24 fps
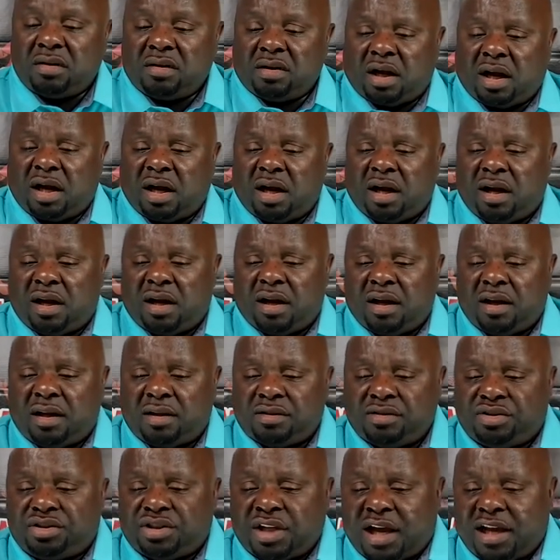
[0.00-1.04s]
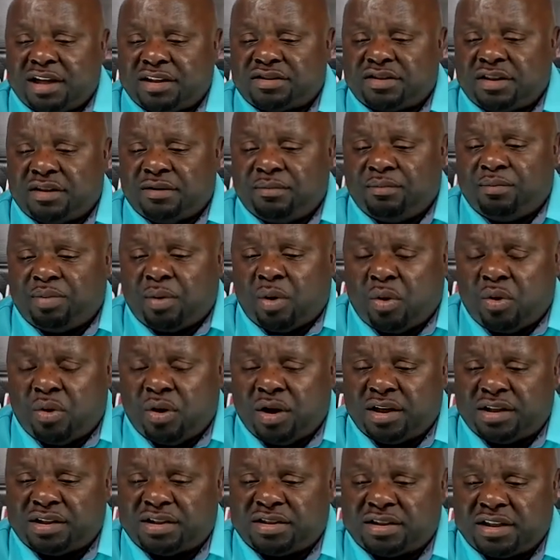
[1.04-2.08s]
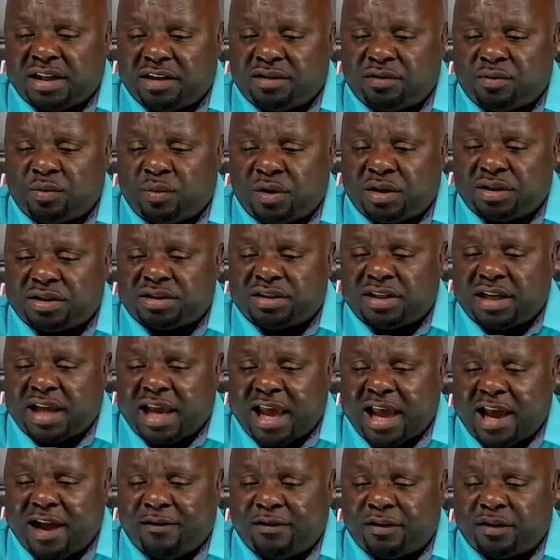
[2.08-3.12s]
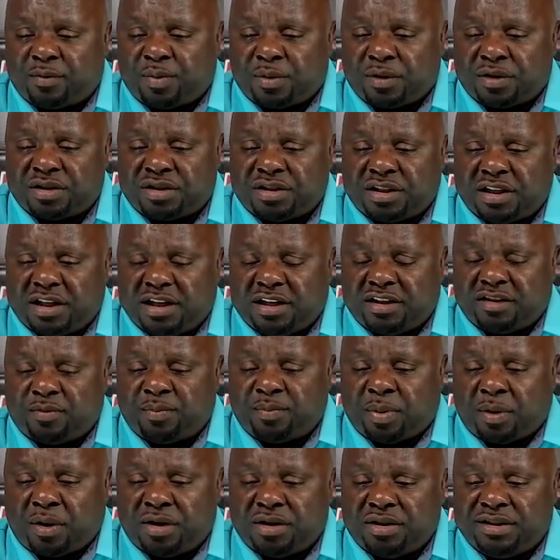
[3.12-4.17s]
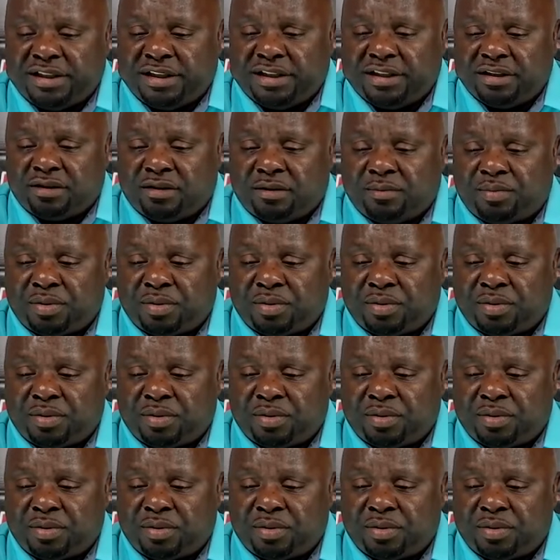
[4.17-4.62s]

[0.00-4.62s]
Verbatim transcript: Uh, Johnson Boyd says, "What's the average percentage per deal?